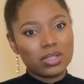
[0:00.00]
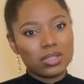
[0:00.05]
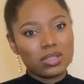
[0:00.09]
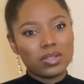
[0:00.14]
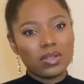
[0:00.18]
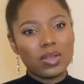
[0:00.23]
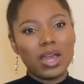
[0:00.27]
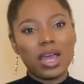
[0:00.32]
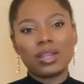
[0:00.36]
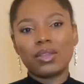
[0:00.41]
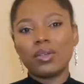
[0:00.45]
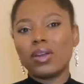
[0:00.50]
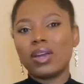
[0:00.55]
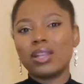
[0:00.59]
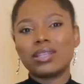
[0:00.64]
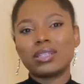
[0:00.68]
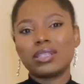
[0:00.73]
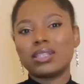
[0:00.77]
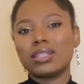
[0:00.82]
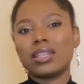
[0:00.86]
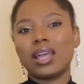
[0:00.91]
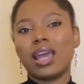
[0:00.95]
So I don't
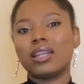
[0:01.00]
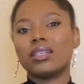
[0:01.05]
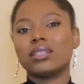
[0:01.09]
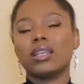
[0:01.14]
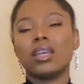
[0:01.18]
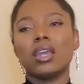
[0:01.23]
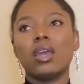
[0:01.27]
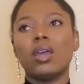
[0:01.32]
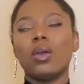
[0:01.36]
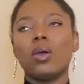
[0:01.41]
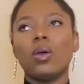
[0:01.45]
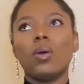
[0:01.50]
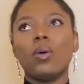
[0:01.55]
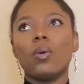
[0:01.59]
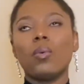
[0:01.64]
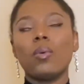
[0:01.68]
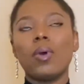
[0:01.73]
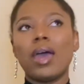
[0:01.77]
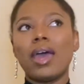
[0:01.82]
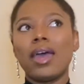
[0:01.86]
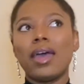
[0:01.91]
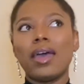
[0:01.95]
understand
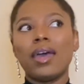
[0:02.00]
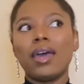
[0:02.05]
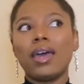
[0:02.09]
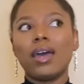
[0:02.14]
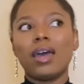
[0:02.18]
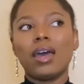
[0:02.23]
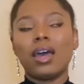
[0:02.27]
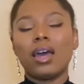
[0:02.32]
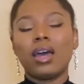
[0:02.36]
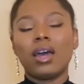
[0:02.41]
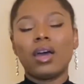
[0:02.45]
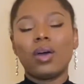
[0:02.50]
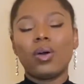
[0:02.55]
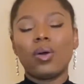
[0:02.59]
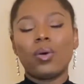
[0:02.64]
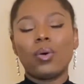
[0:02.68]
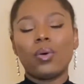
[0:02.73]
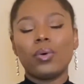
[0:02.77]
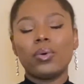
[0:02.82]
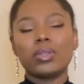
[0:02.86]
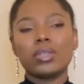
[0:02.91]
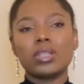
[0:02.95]
where
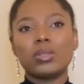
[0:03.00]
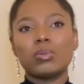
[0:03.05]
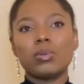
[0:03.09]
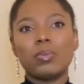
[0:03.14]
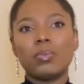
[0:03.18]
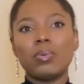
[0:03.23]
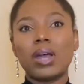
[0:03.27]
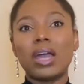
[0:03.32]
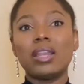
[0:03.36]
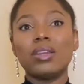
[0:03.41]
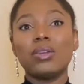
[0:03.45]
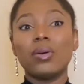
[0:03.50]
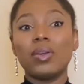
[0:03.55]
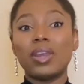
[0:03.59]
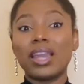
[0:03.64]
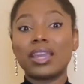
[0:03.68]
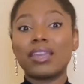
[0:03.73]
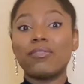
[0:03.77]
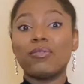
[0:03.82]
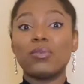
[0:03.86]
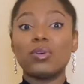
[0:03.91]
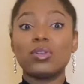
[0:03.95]
all these people, I know, like
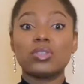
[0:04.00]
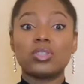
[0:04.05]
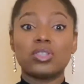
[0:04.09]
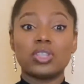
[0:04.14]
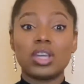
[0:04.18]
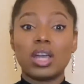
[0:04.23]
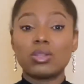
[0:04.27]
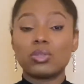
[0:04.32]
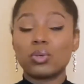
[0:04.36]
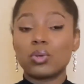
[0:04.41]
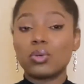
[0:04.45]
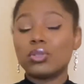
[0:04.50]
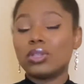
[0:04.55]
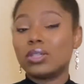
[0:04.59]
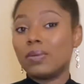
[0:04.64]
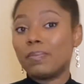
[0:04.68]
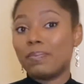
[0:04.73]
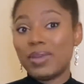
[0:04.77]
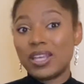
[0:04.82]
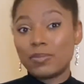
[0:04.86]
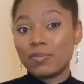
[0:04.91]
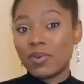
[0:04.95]
if you want your child to go to the
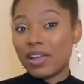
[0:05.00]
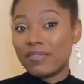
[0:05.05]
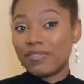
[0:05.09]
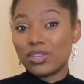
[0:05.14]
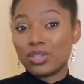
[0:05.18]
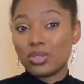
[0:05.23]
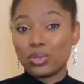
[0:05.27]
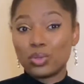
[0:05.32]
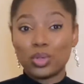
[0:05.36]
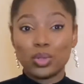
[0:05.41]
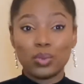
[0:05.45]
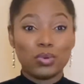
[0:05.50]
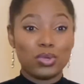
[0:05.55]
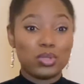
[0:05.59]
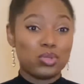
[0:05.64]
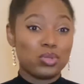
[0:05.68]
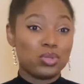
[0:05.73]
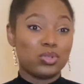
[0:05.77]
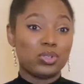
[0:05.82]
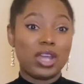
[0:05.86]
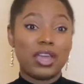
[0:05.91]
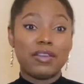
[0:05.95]
best private school, you want to
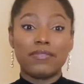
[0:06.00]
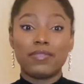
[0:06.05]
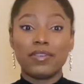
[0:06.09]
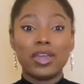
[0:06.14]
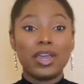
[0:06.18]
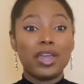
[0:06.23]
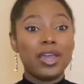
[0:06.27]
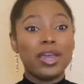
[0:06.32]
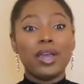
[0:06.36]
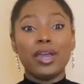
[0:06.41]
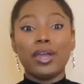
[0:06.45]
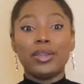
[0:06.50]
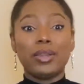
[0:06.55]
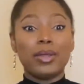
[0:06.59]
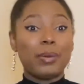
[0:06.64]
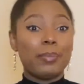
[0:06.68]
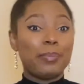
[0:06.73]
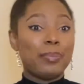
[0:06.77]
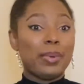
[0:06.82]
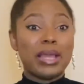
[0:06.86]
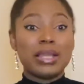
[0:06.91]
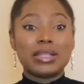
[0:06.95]
drive the
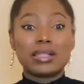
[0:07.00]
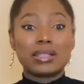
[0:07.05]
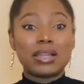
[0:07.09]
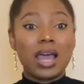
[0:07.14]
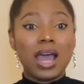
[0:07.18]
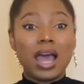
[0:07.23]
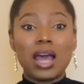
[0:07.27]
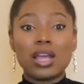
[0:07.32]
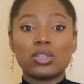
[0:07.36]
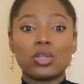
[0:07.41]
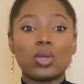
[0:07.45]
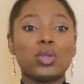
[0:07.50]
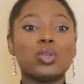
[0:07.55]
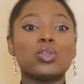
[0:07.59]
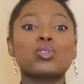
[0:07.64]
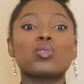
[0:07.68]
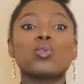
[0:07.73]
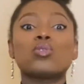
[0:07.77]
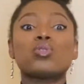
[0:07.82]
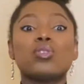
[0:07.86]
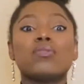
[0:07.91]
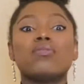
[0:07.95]
best cars, or you just
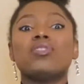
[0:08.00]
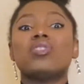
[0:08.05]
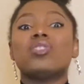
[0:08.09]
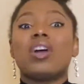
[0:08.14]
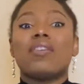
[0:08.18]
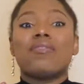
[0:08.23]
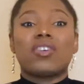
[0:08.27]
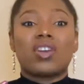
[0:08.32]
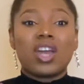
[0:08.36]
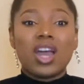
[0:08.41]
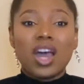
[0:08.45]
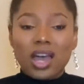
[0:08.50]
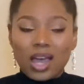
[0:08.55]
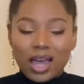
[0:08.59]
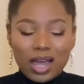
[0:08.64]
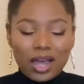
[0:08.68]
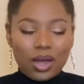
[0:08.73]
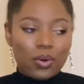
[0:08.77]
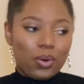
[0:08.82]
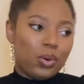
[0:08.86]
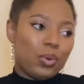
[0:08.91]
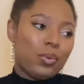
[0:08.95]
want to even drive a car
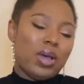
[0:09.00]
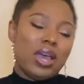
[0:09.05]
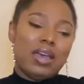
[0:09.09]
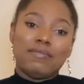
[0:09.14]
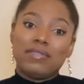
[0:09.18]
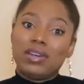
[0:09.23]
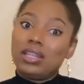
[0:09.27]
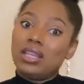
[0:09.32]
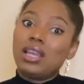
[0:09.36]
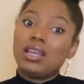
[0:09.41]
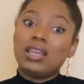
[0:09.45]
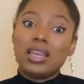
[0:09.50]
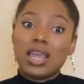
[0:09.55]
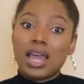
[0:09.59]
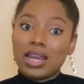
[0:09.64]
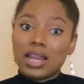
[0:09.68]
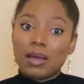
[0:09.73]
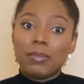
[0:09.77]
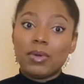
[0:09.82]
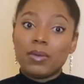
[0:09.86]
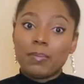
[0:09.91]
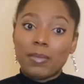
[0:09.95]
or whatever, then yeah, that
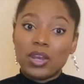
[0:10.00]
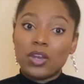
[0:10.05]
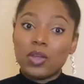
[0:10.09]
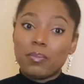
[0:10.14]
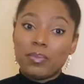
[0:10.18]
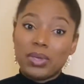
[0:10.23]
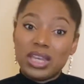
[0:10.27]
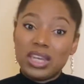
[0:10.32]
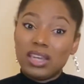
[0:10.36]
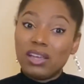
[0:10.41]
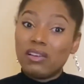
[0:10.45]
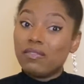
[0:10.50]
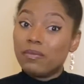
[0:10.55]
money might not be enough.